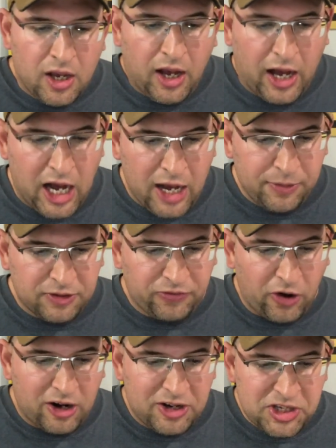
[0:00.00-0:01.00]
As
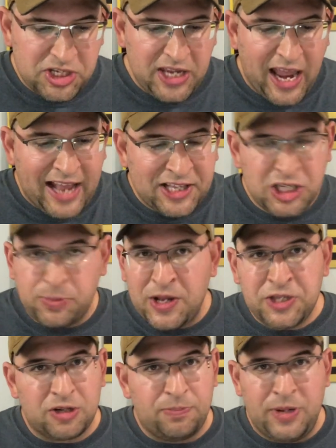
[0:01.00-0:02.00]
far as stats,
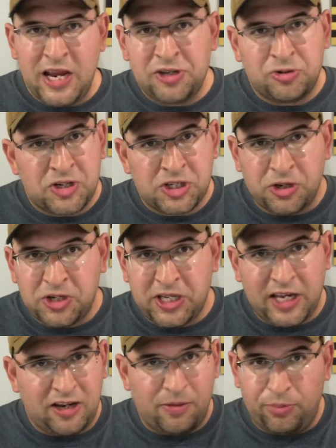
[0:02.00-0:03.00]
Spencer Petras looks
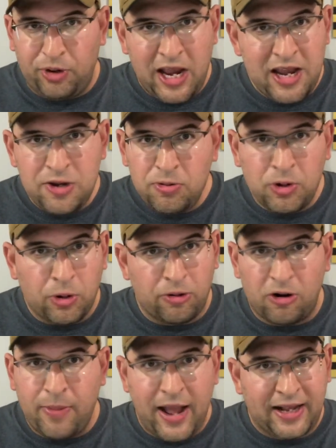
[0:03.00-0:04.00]
like a brand new
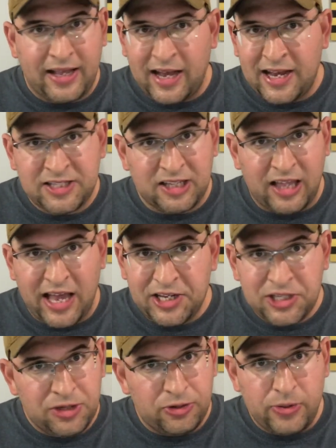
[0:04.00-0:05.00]
quarterback, guys, the
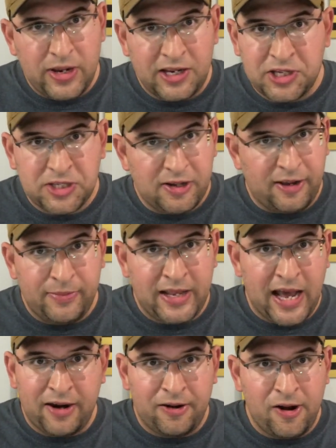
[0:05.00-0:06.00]
last 2 weeks. I mean,
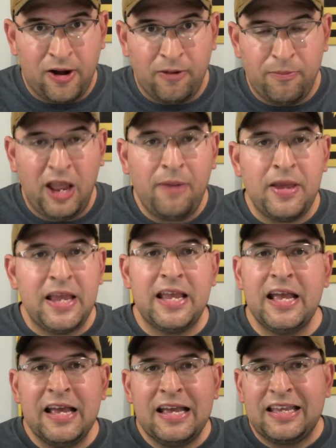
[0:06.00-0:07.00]
I don't know,
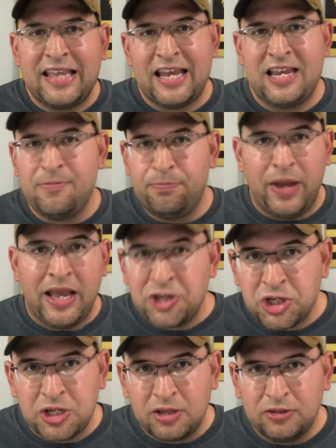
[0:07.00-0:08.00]
maybe getting
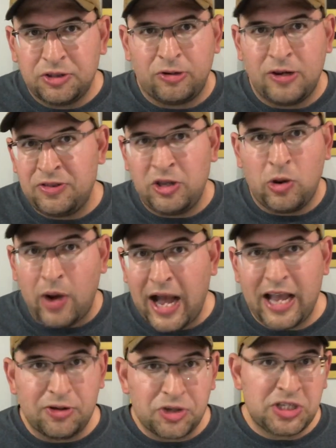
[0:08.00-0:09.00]
benched during the
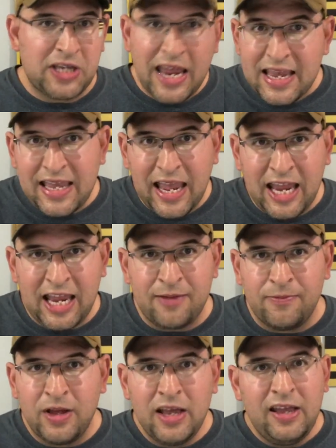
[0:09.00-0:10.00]
Ohio State
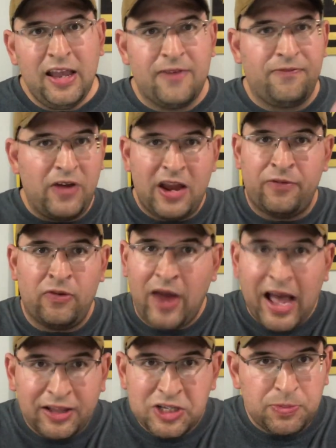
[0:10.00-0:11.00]
game in favor of
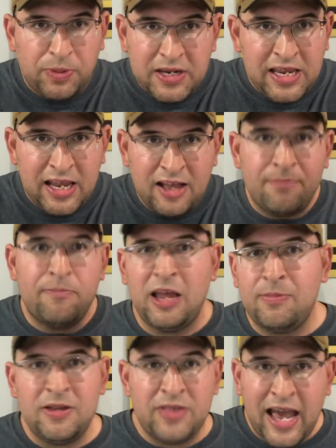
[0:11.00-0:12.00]
Alex Padilla,
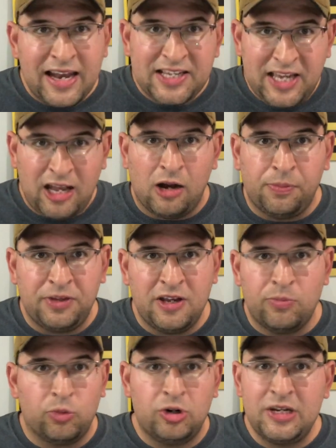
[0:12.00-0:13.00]
maybe that has helped
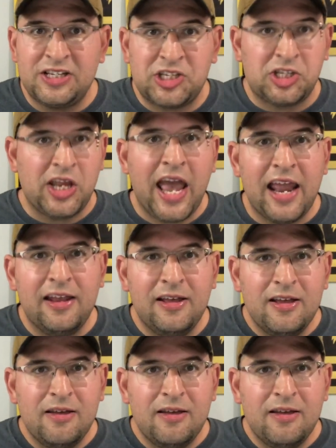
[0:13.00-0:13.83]
him reset.